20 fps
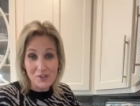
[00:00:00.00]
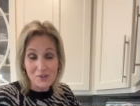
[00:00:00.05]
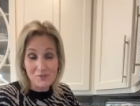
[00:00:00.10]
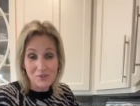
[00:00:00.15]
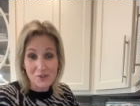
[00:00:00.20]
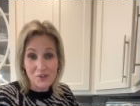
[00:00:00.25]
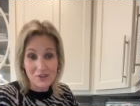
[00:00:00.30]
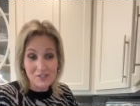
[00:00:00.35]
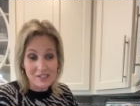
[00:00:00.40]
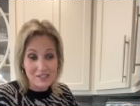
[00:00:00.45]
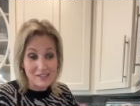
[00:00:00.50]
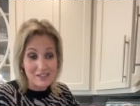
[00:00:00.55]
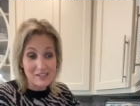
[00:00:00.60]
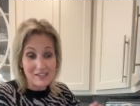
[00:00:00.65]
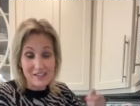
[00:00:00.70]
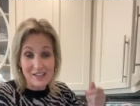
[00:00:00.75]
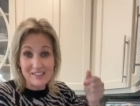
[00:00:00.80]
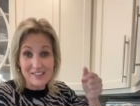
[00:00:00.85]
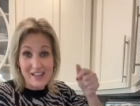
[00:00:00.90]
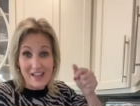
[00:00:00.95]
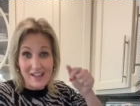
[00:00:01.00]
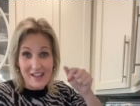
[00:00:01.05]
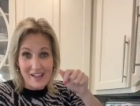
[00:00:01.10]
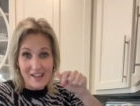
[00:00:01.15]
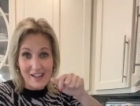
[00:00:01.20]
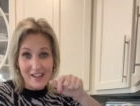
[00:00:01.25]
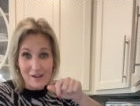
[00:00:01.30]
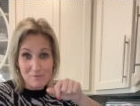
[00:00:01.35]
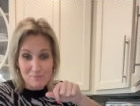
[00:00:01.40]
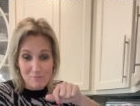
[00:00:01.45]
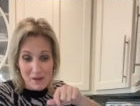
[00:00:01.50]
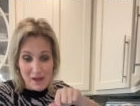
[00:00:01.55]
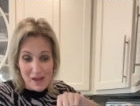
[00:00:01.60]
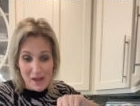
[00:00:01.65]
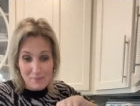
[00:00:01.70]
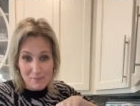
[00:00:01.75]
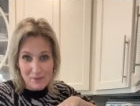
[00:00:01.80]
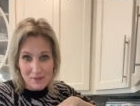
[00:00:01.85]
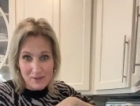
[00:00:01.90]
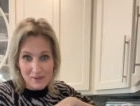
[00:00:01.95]
that you've cooked and then let that egg
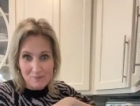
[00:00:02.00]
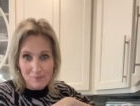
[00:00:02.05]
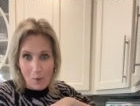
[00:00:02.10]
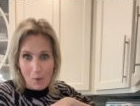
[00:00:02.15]
pop.